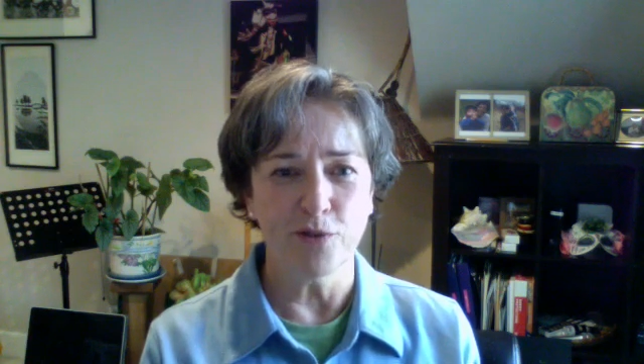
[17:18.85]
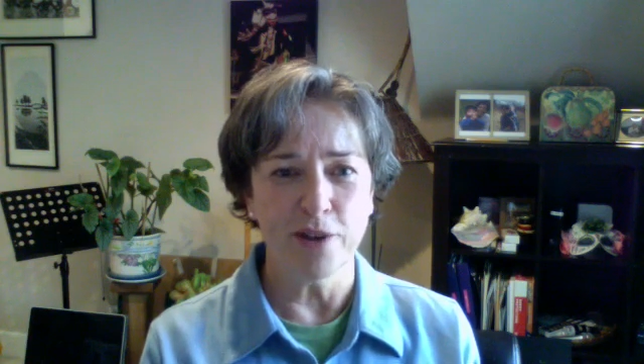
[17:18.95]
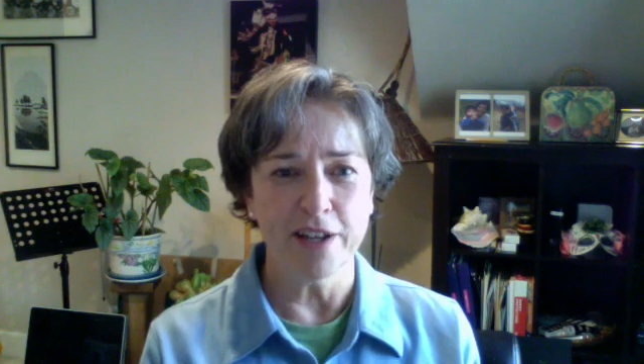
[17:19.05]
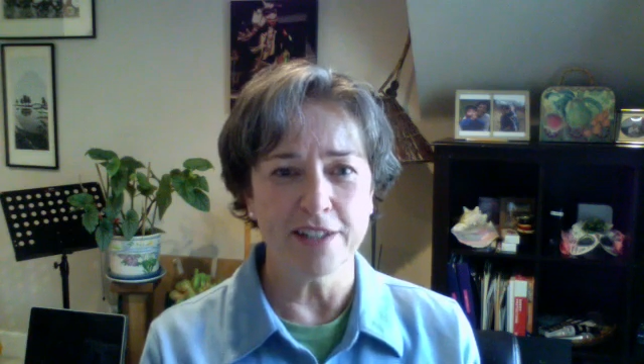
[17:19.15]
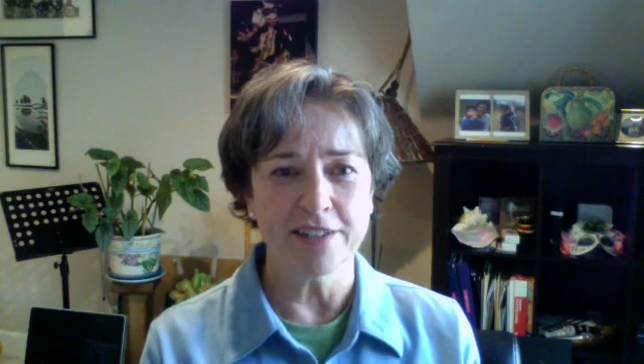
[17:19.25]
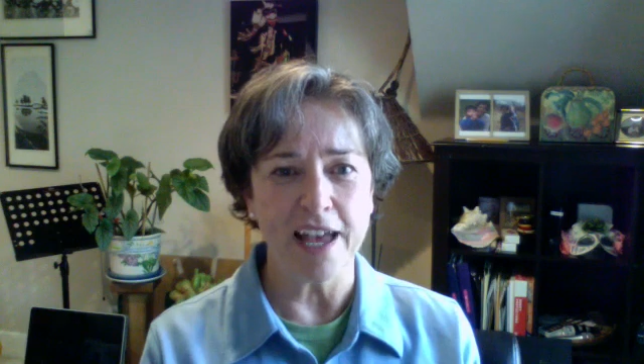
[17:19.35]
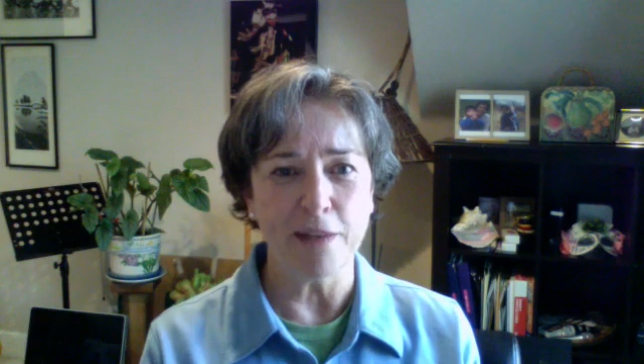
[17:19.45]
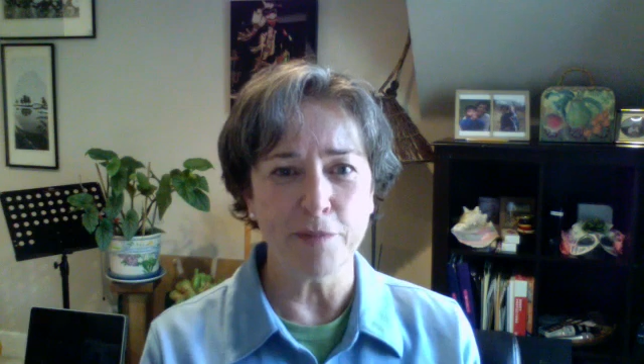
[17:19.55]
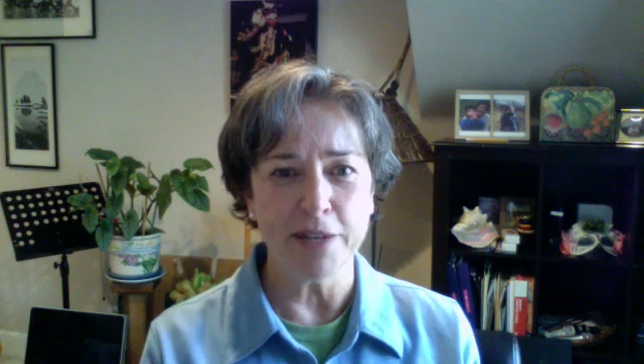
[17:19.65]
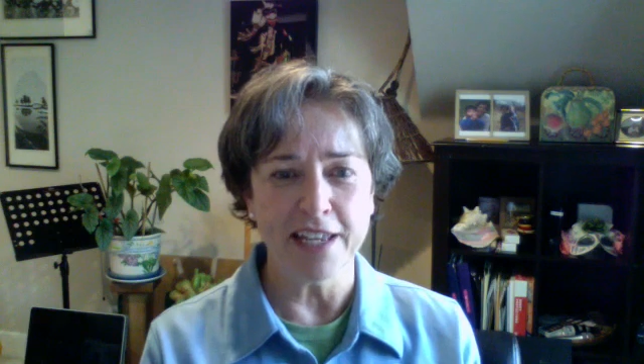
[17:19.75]
what is
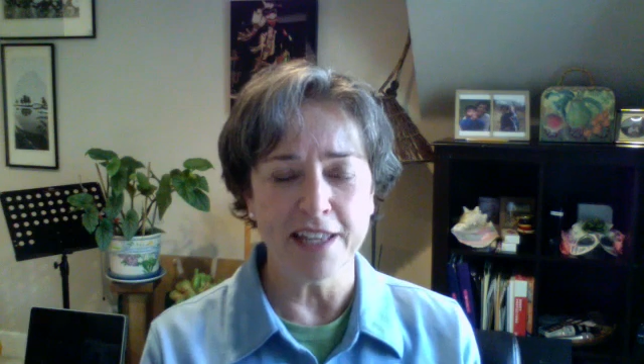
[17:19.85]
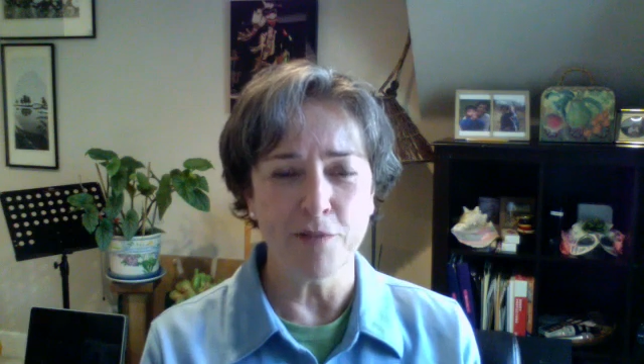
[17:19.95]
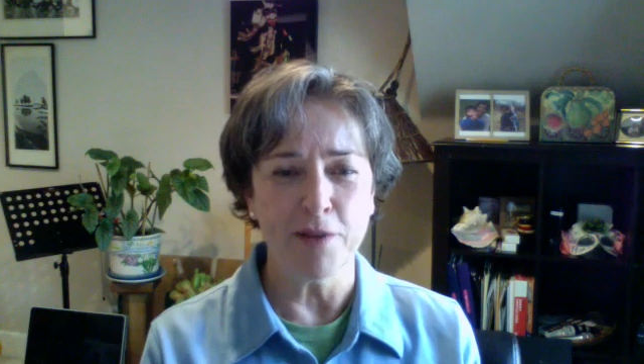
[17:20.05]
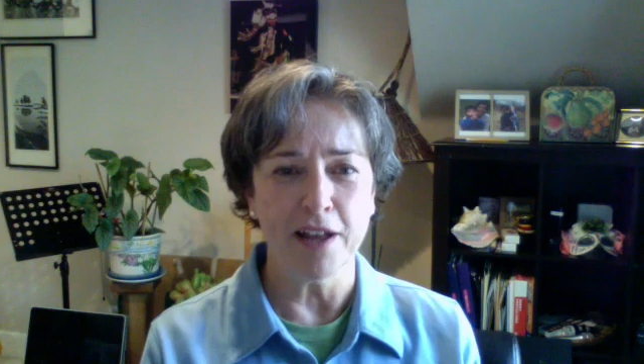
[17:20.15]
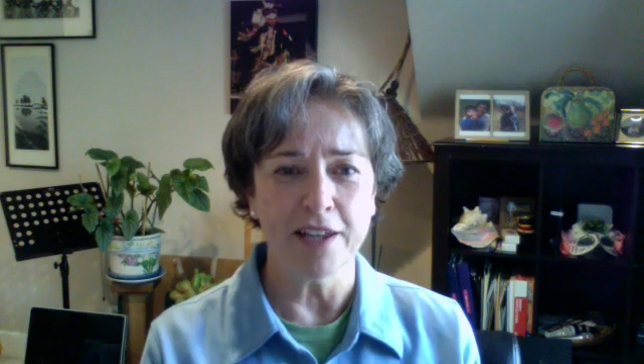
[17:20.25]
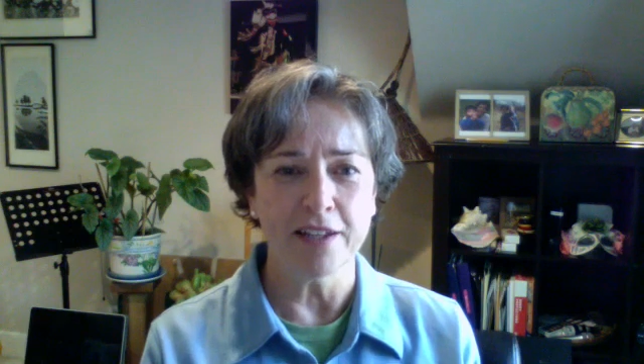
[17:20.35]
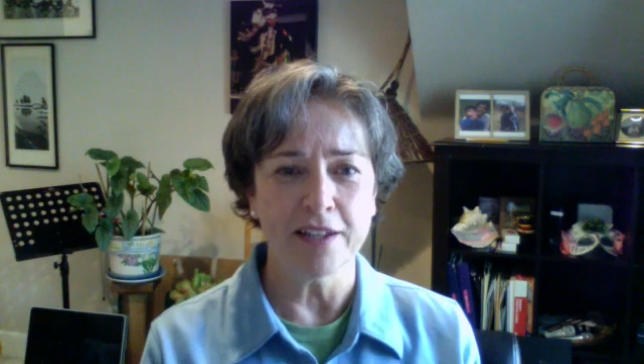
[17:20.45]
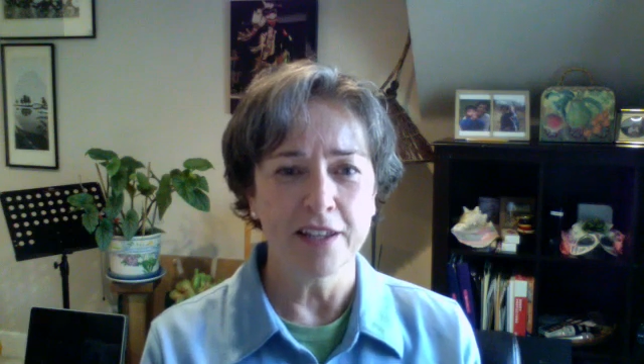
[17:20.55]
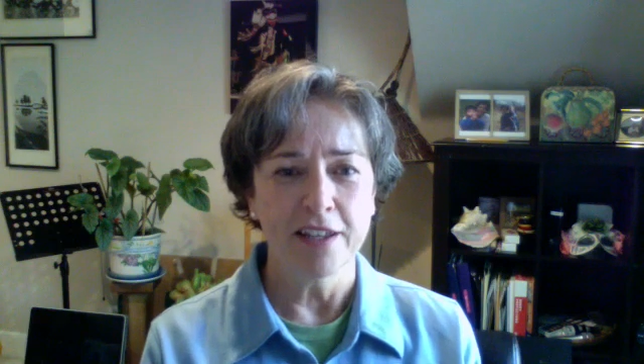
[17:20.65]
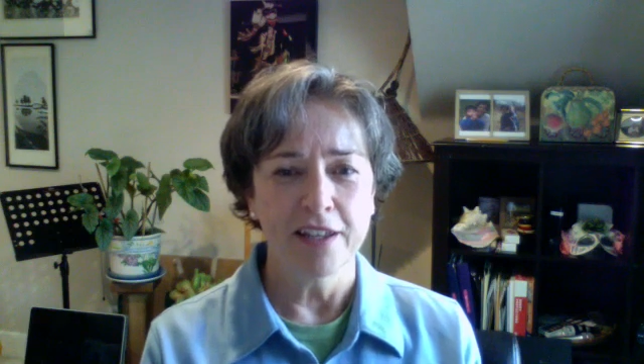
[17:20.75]
happening in the mind,
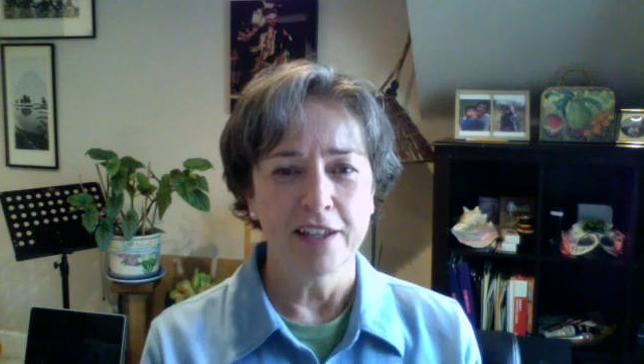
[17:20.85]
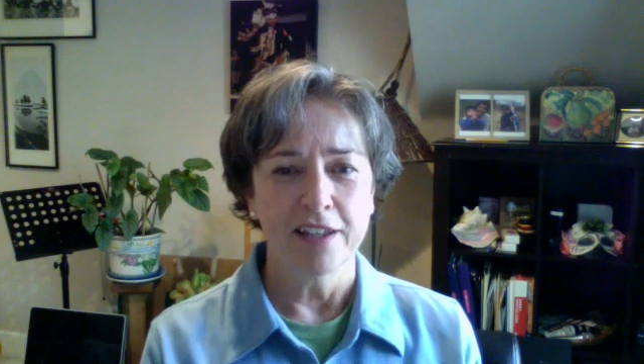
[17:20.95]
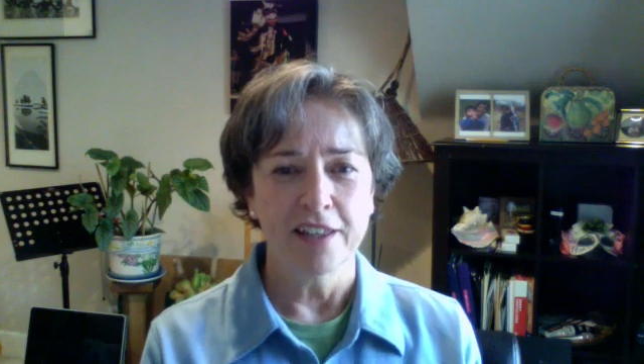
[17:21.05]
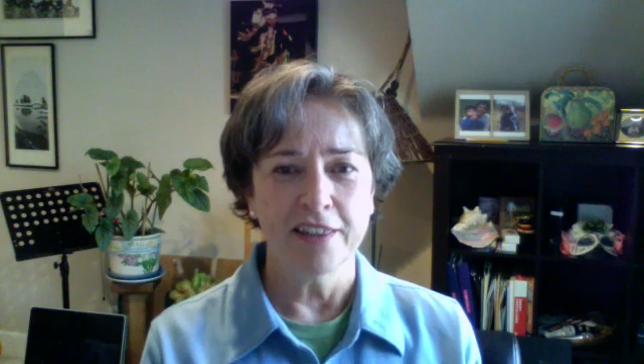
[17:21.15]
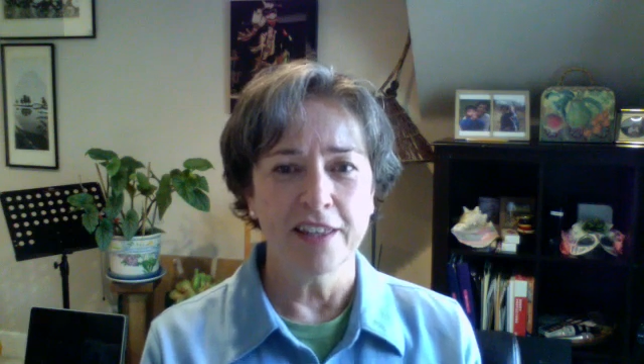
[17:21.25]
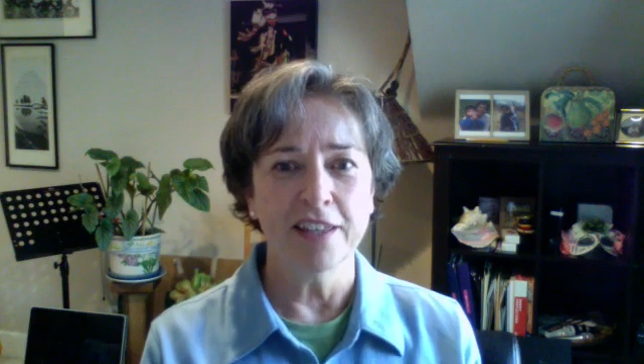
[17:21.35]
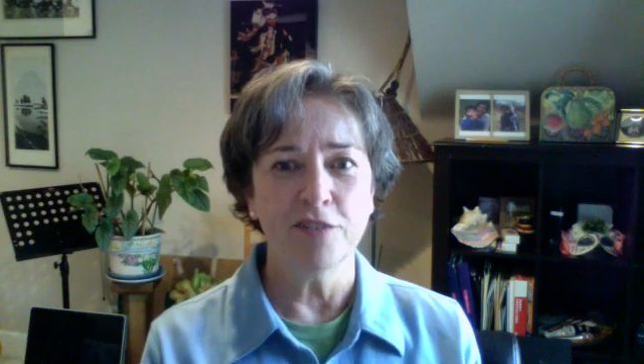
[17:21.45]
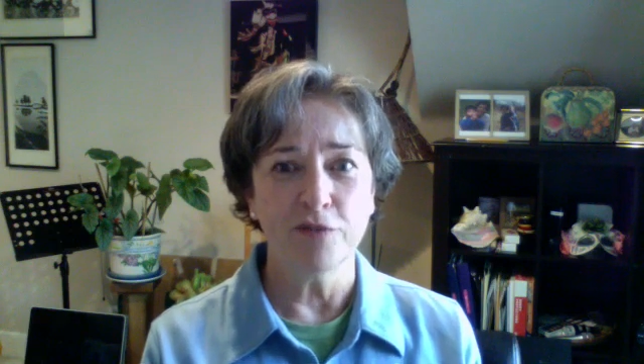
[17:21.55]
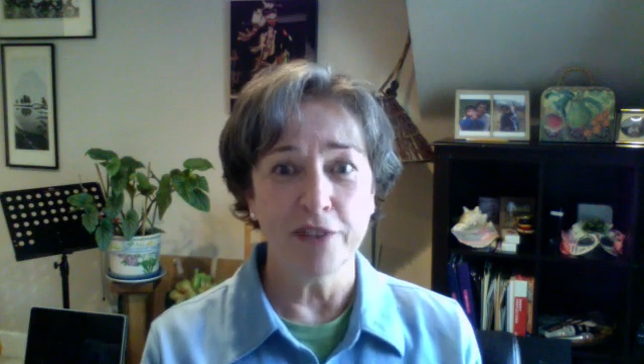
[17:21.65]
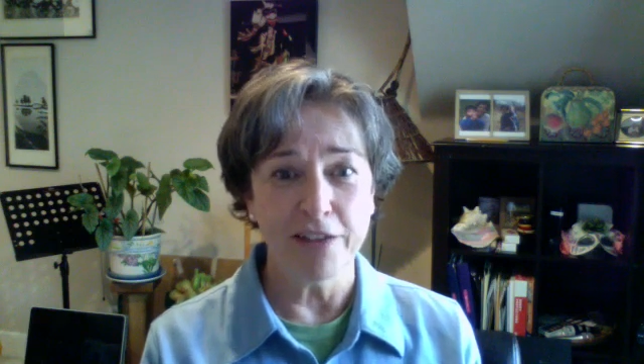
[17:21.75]

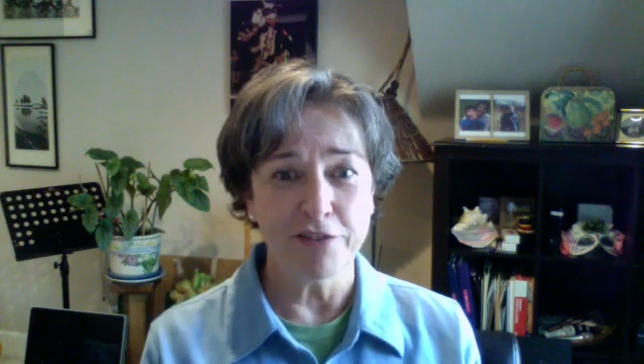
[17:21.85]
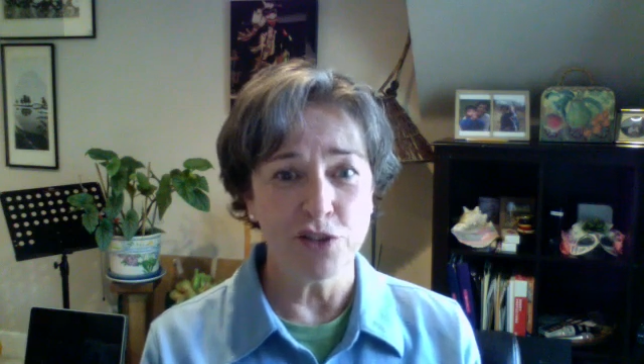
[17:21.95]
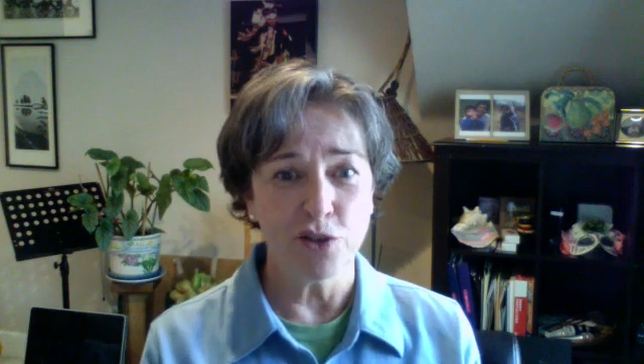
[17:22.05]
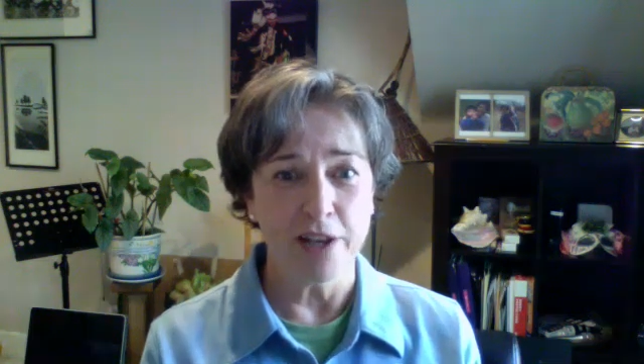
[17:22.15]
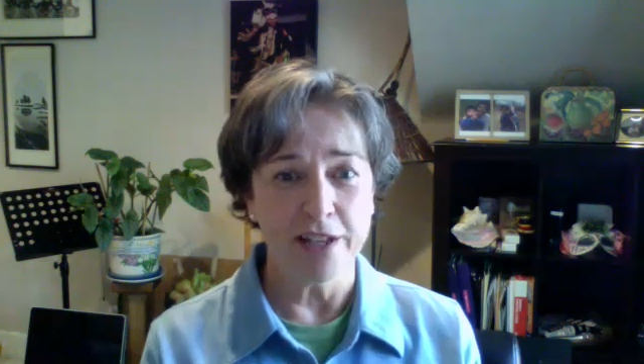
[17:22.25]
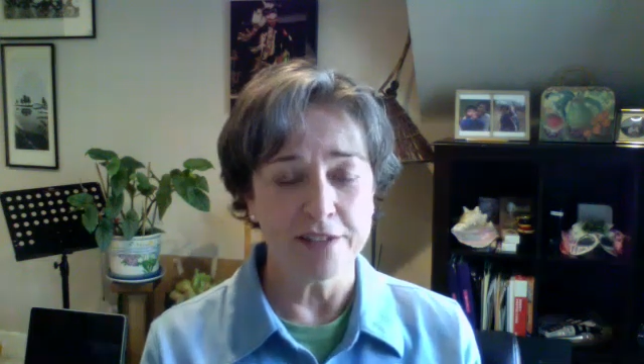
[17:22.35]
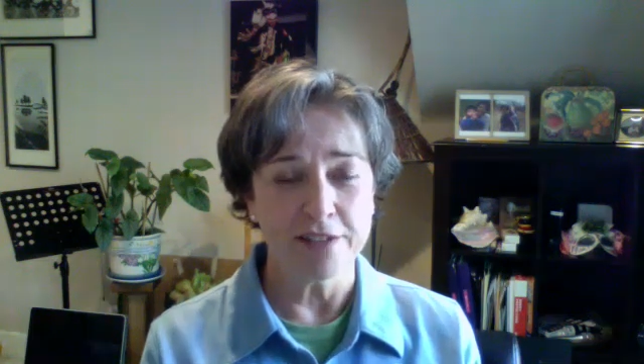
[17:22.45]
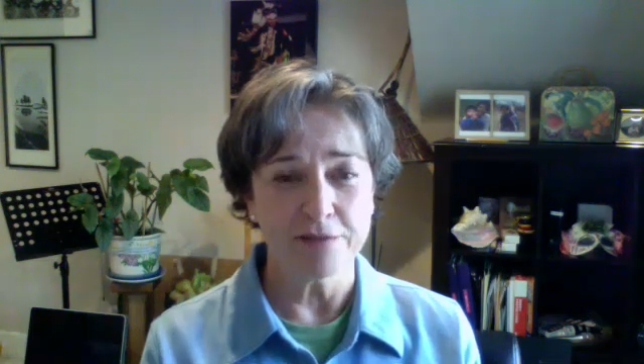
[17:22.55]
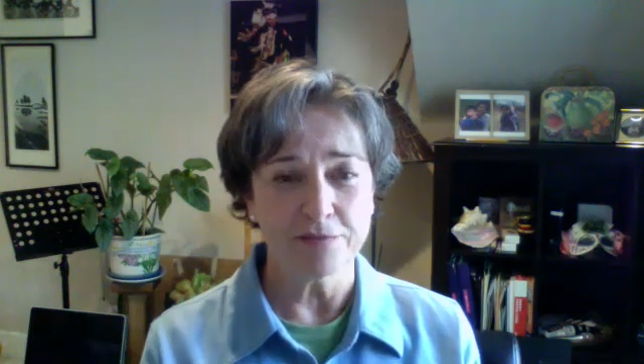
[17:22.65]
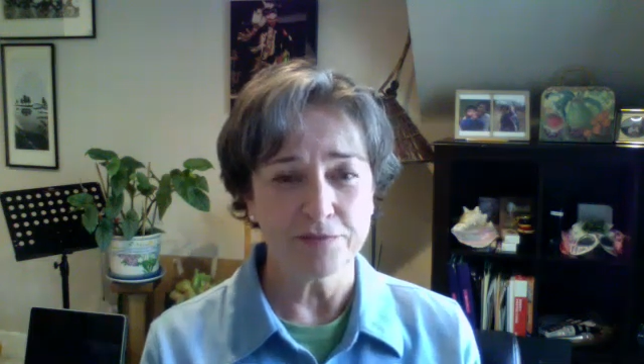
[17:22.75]
then we have a
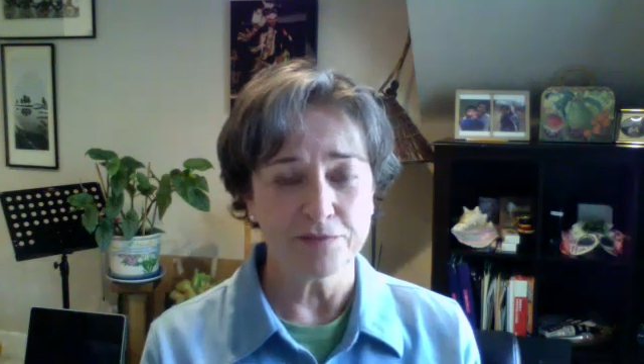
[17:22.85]
choice.